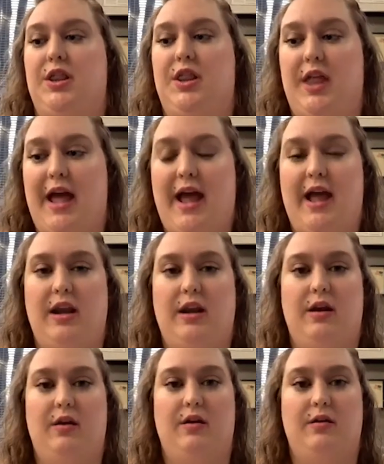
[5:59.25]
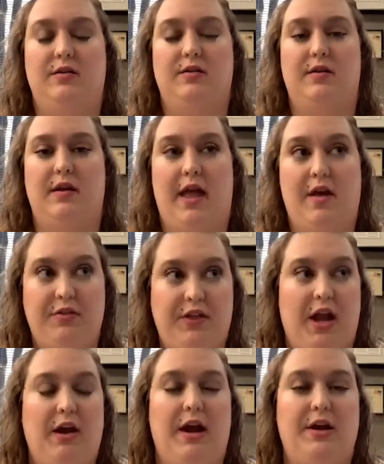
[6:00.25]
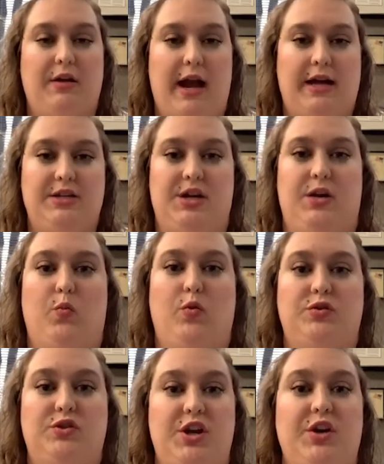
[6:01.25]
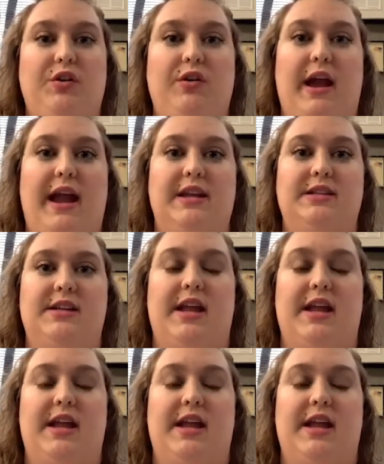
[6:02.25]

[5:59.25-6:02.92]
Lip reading: that healthcare interaction will generate